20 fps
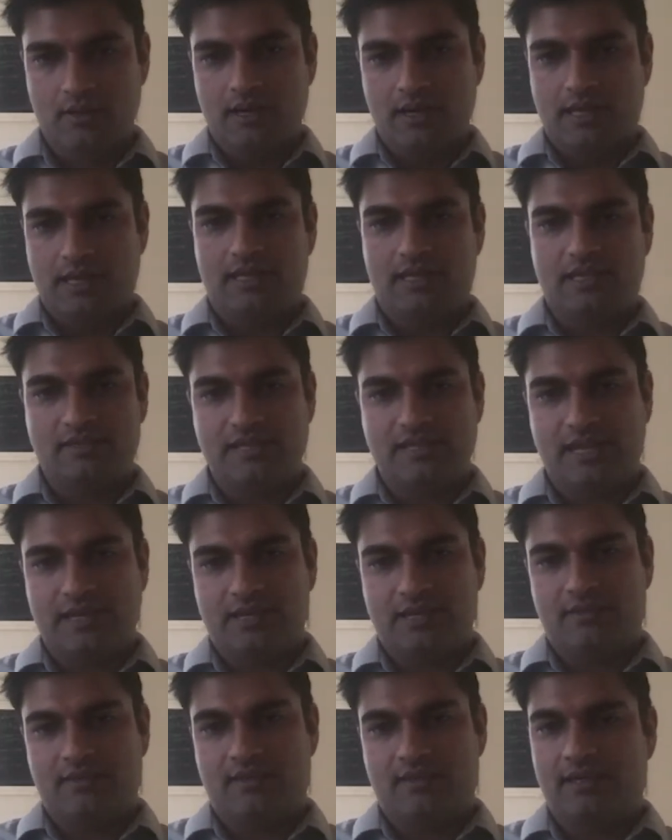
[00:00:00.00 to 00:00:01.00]
And then the
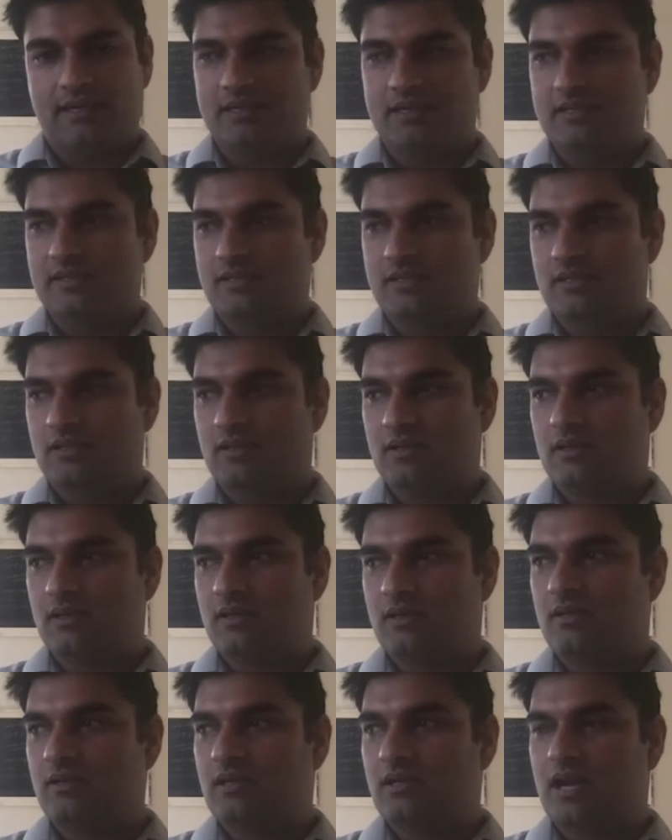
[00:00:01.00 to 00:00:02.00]
second thing is
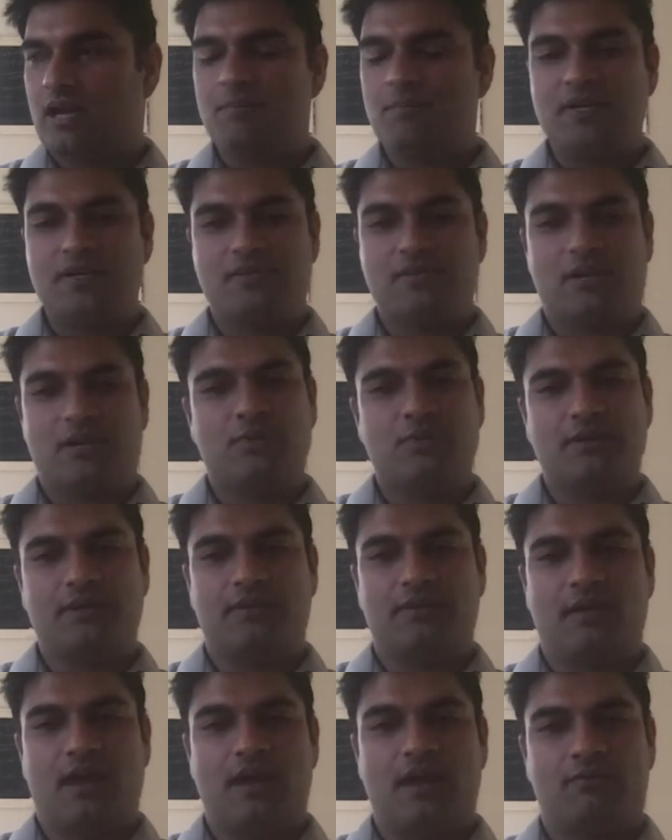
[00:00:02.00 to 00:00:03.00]
companies aren't really
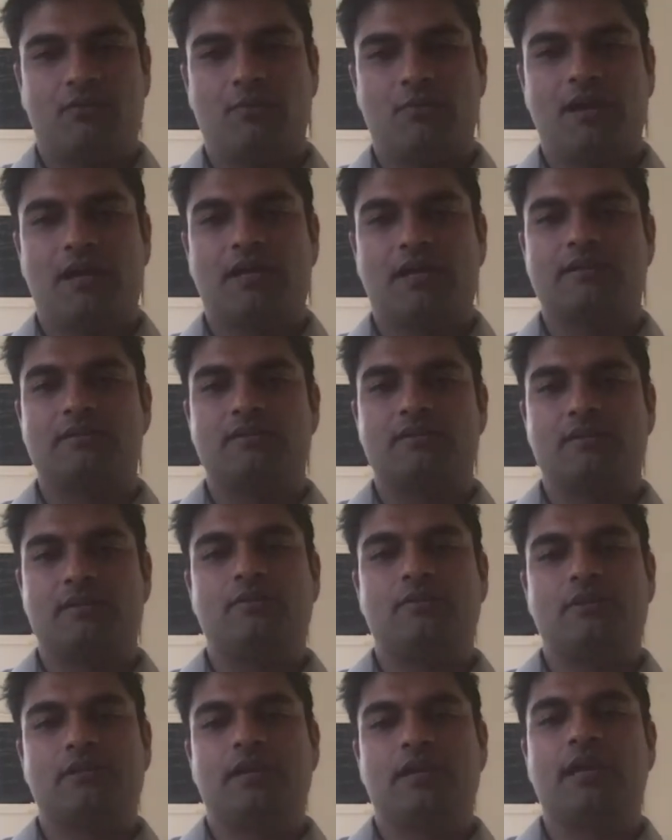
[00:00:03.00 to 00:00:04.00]
thoughtful about
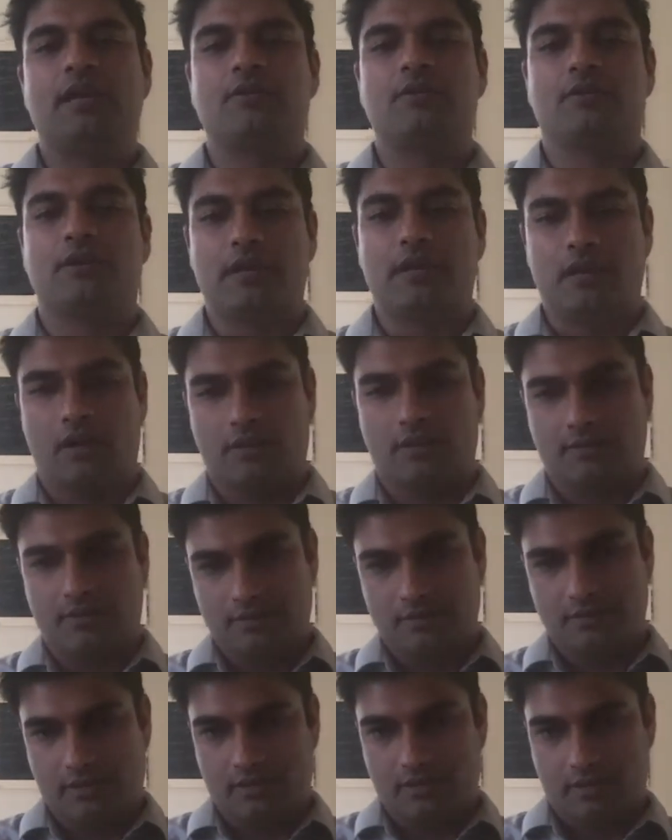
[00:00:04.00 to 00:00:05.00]
continuing to iterate on their
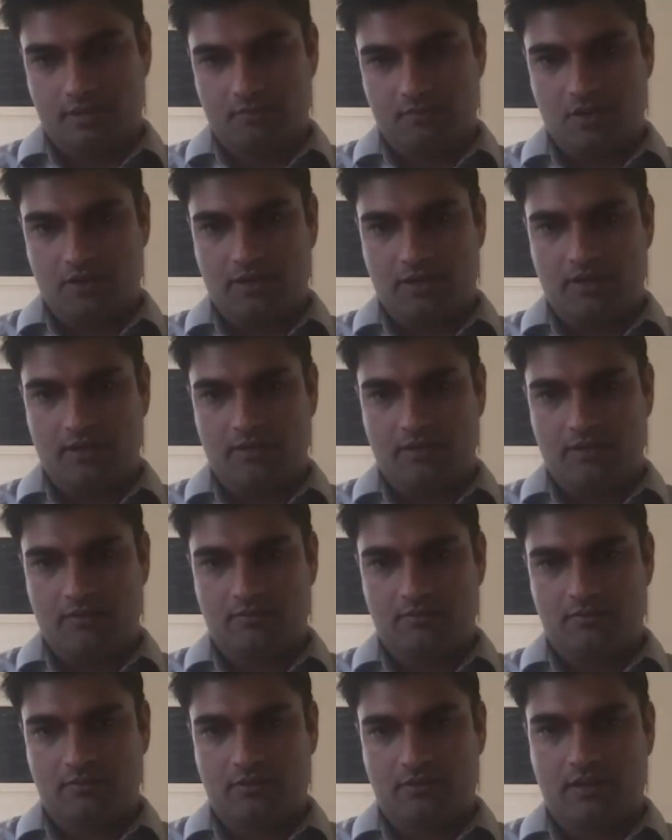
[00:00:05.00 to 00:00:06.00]
target market
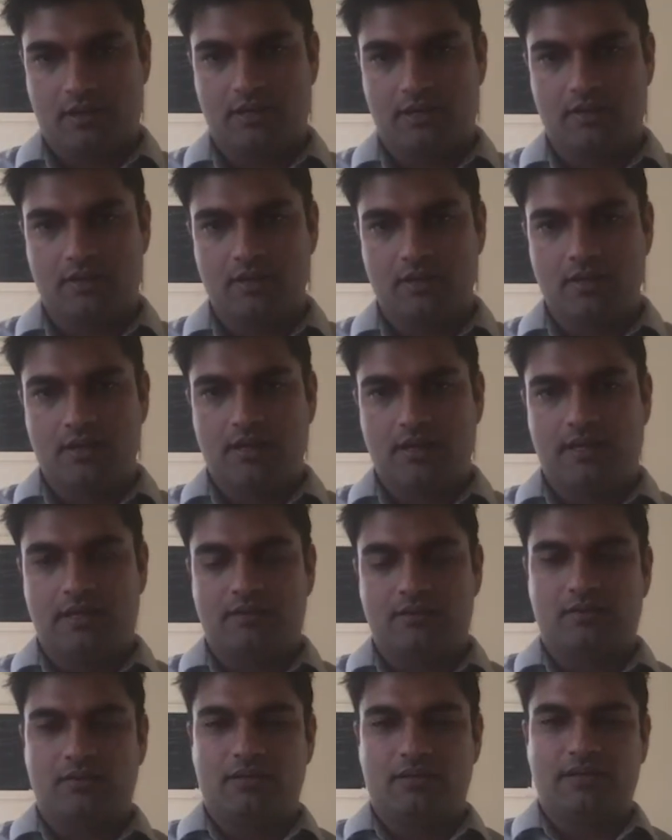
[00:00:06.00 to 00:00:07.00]
right
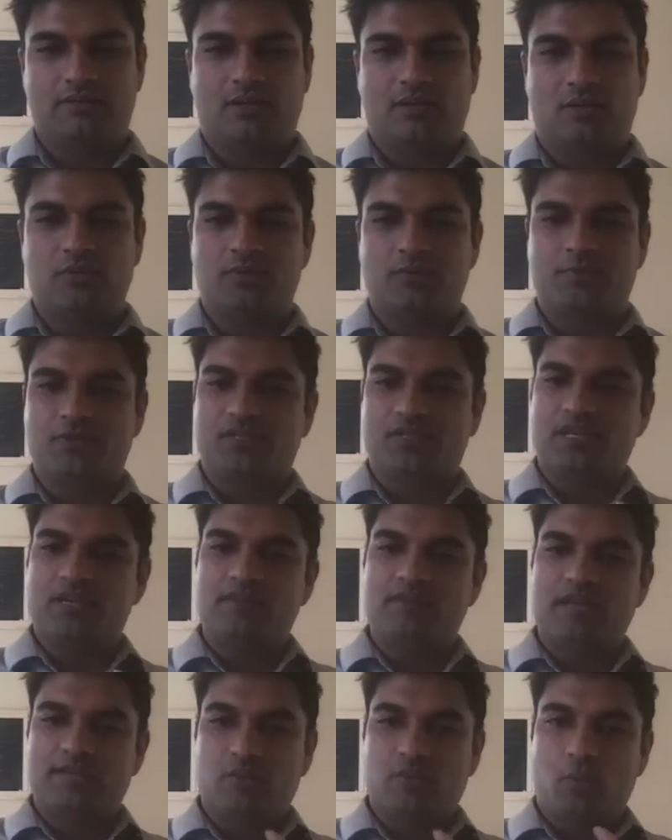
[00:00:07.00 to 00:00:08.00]
it, it's almost perceived
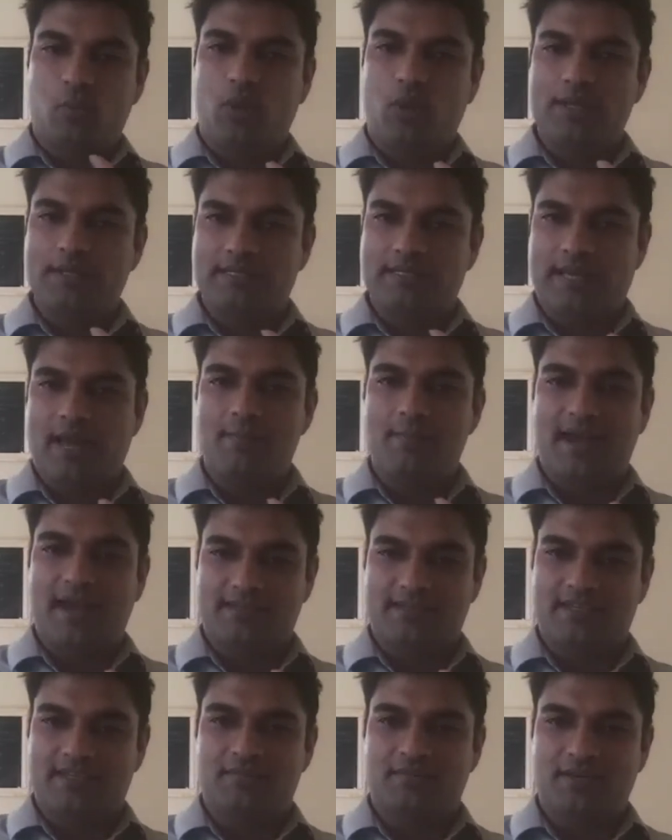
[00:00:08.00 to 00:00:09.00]
as a one-time
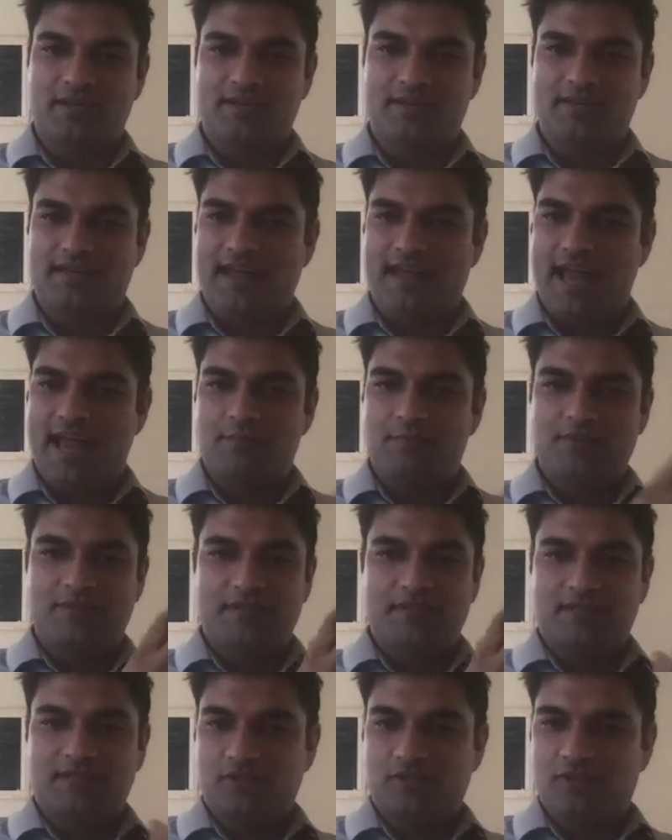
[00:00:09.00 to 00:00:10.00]
activity that happens
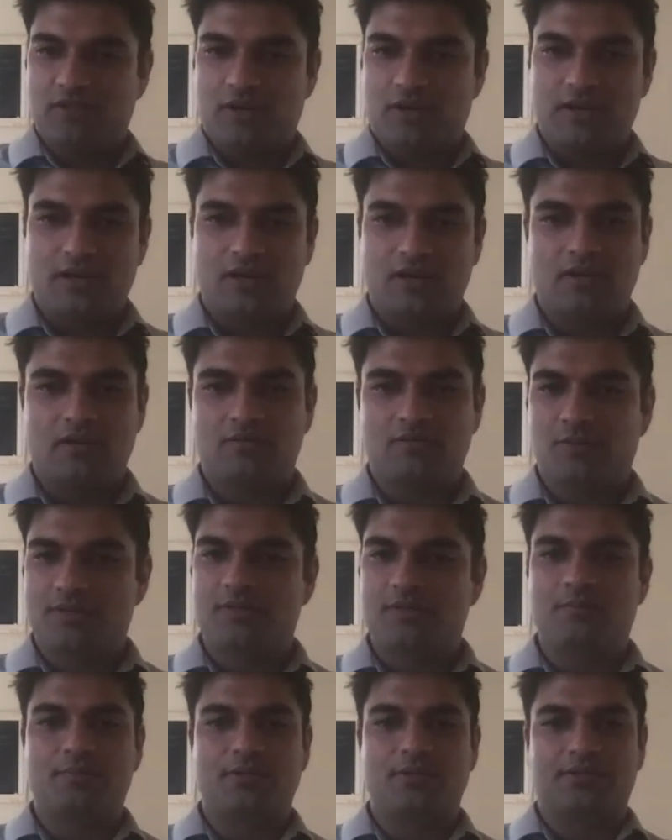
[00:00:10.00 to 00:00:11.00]
at the start of when
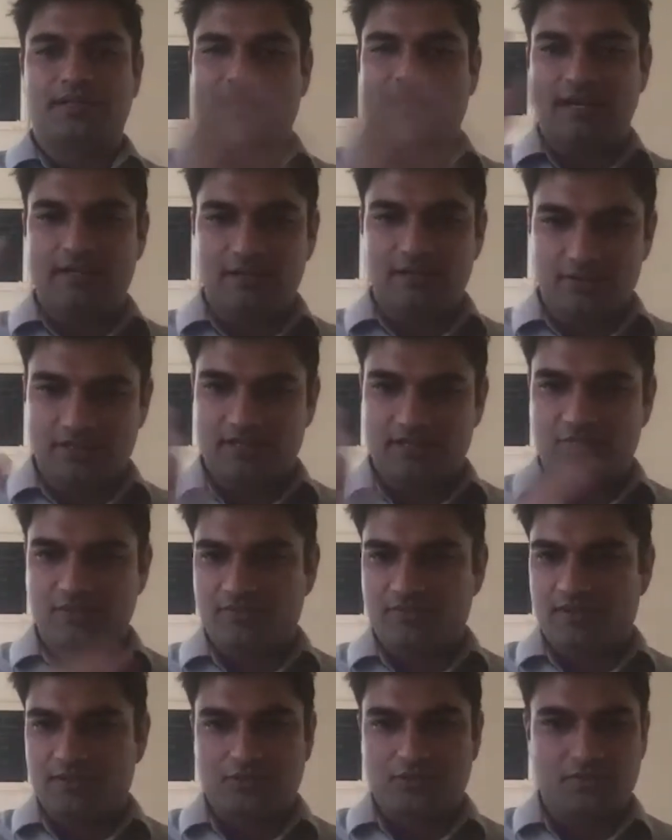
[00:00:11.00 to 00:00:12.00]
you're building out your sales
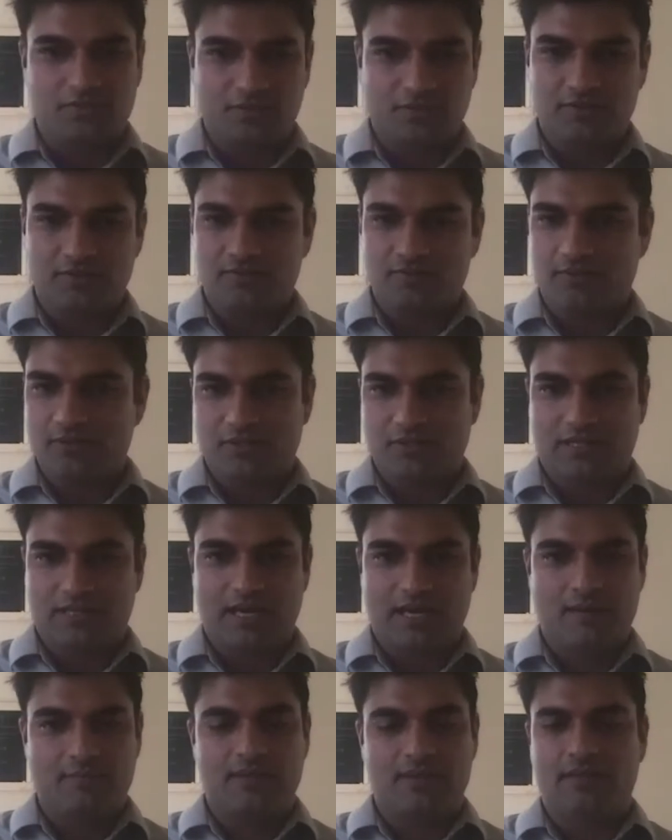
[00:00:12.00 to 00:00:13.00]
function for the first
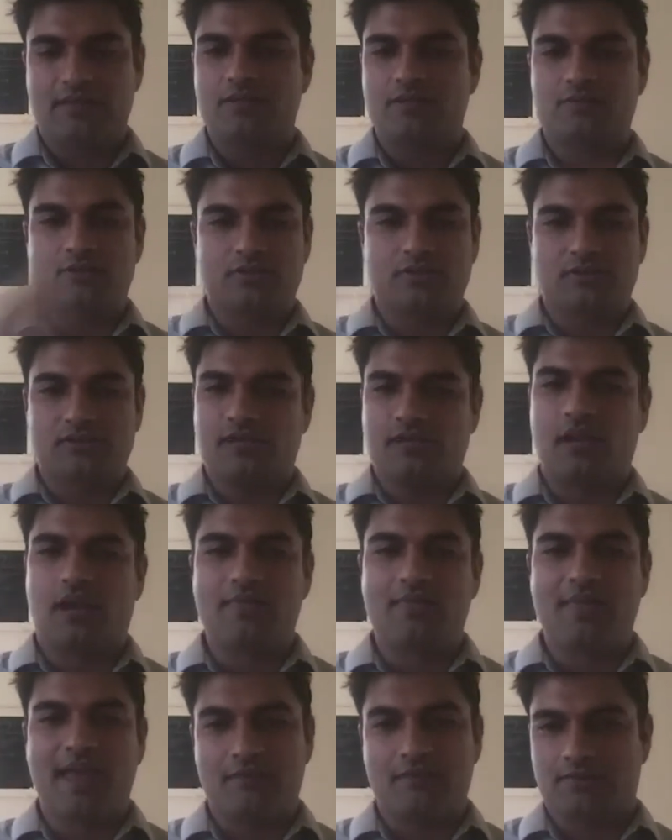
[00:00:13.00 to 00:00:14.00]
time and then you just sit on
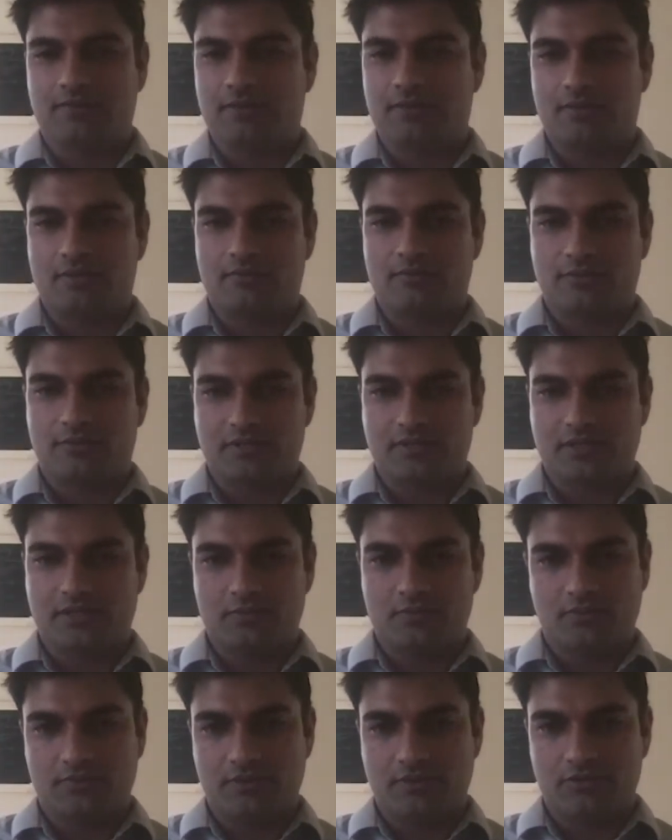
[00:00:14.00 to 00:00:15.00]
that for the
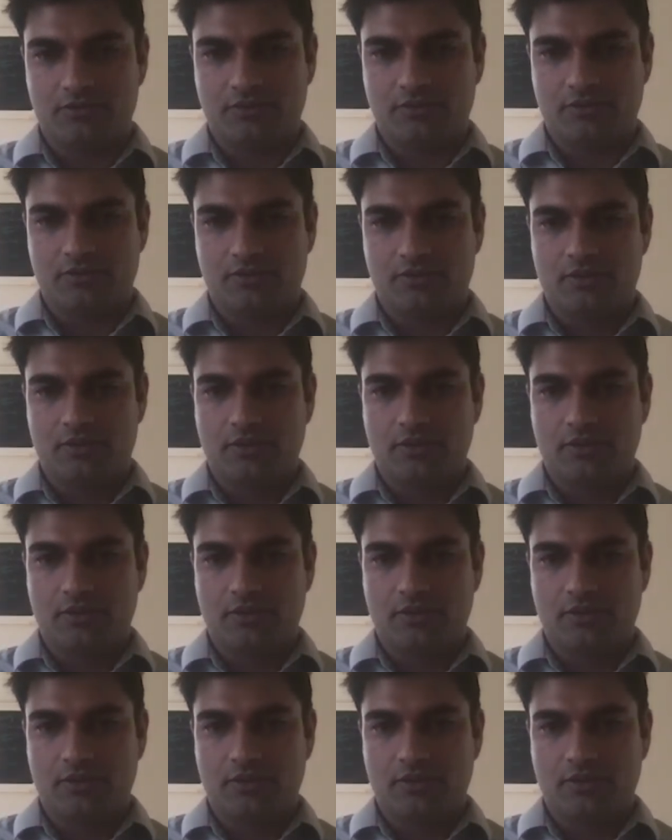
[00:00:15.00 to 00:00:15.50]
foreseeable future